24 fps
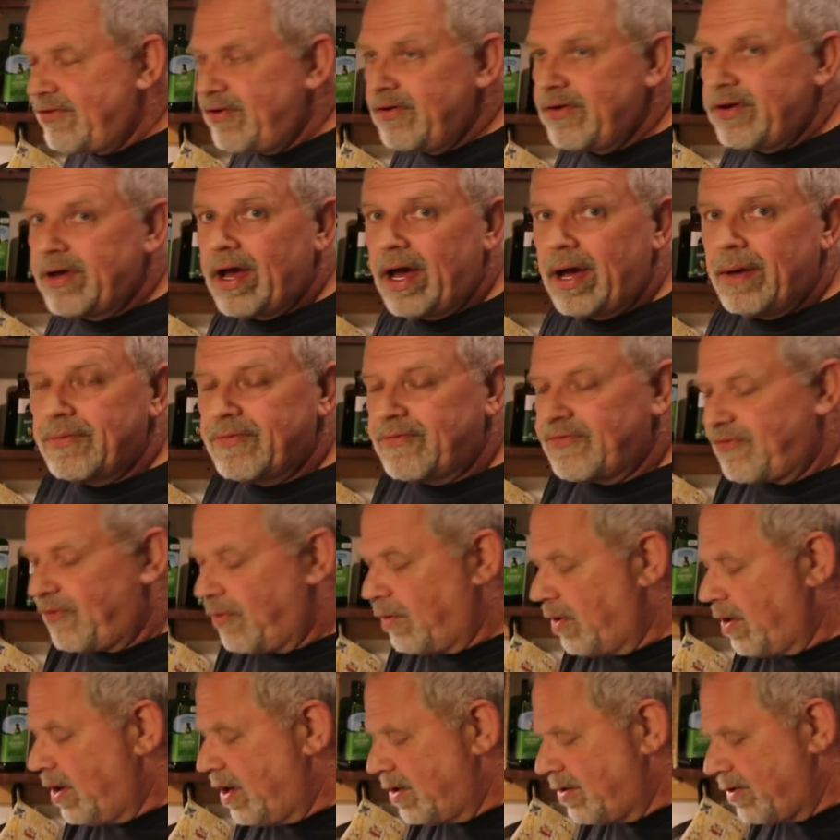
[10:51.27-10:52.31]
2 cups,
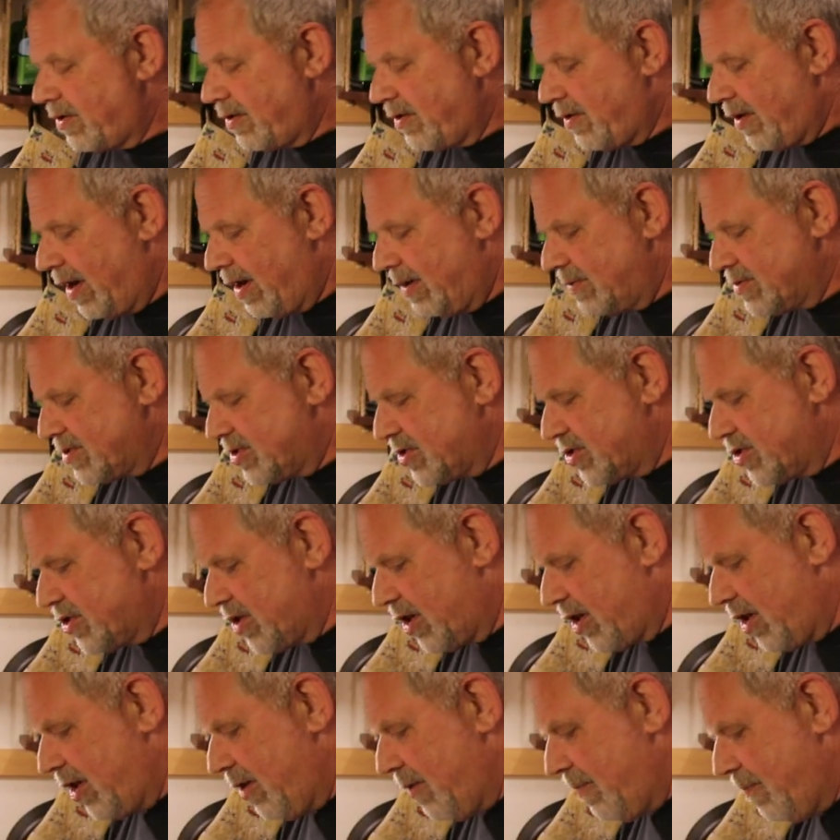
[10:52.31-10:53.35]
400 grams of
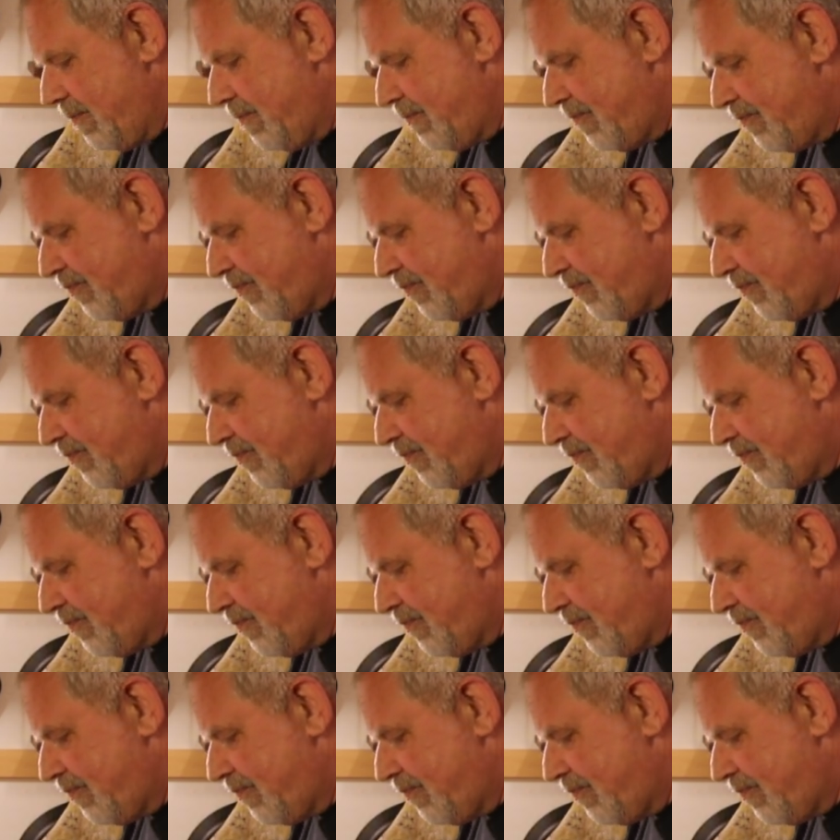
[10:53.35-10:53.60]
sugar.